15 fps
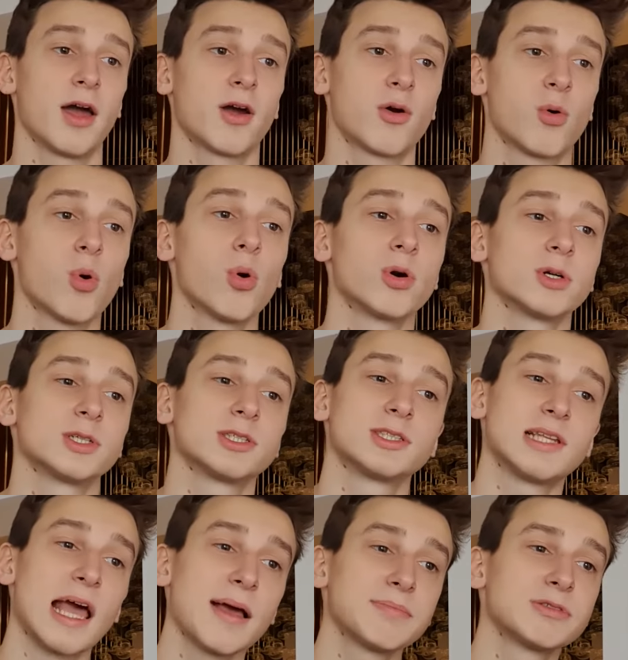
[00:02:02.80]
core
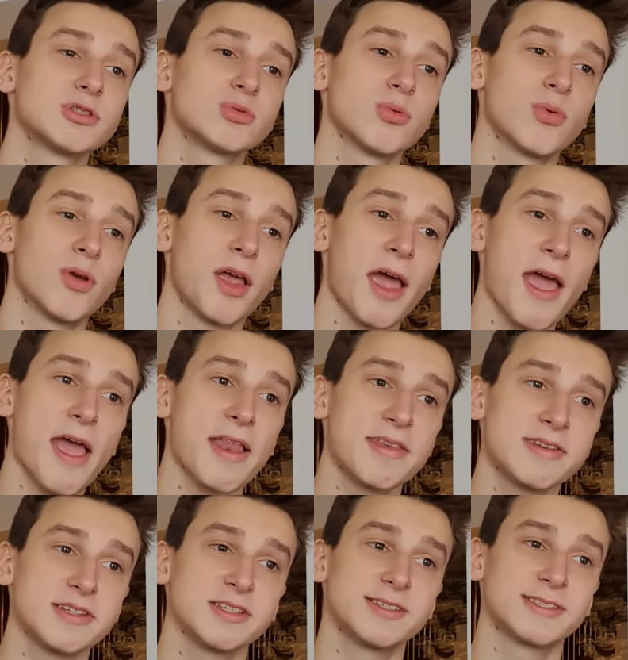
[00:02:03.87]
steps to
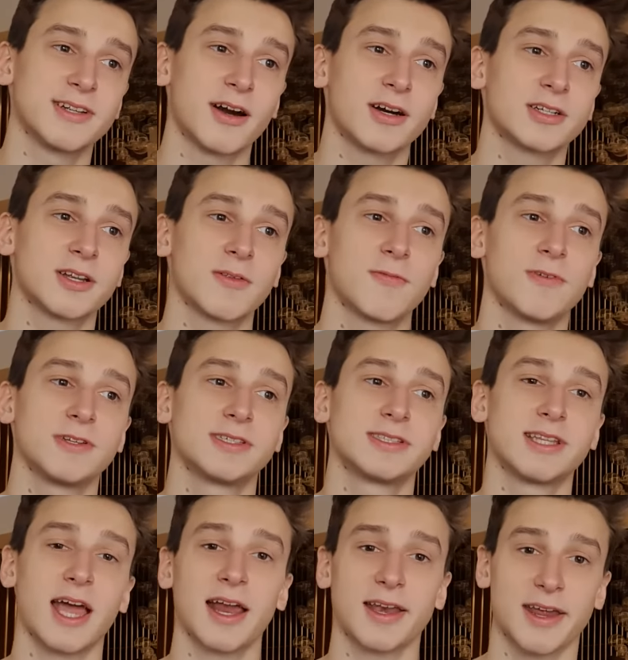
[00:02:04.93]
getting started with
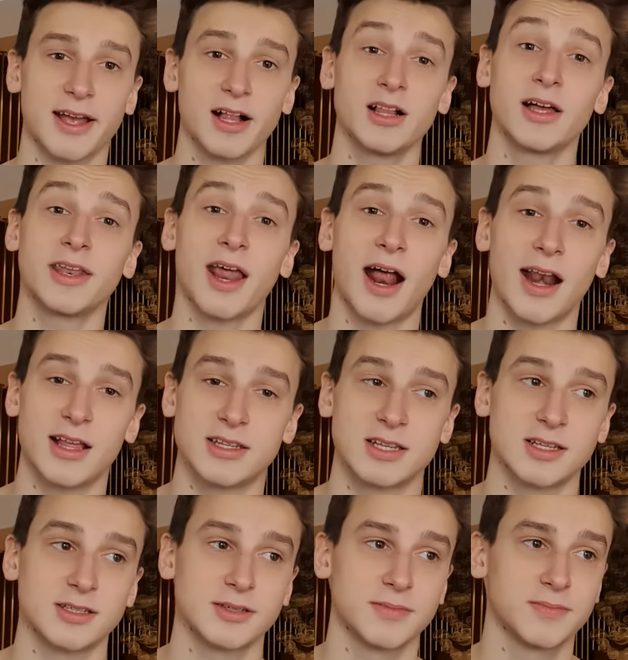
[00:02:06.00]
technical
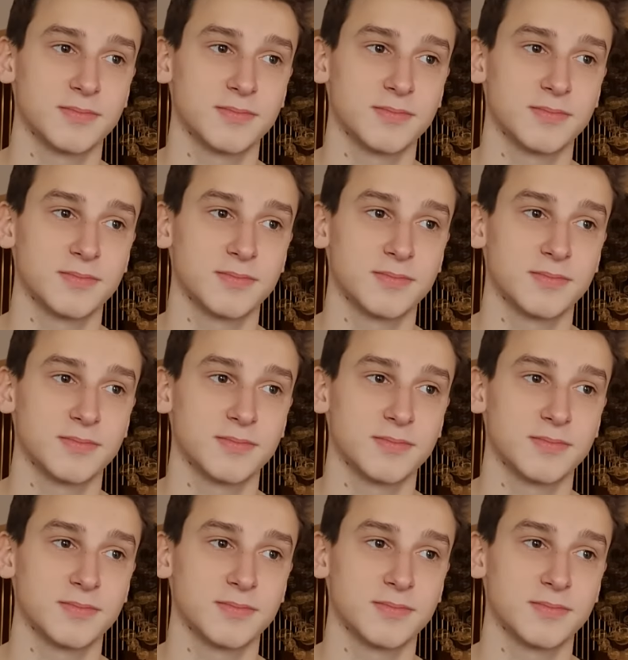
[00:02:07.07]
analysis.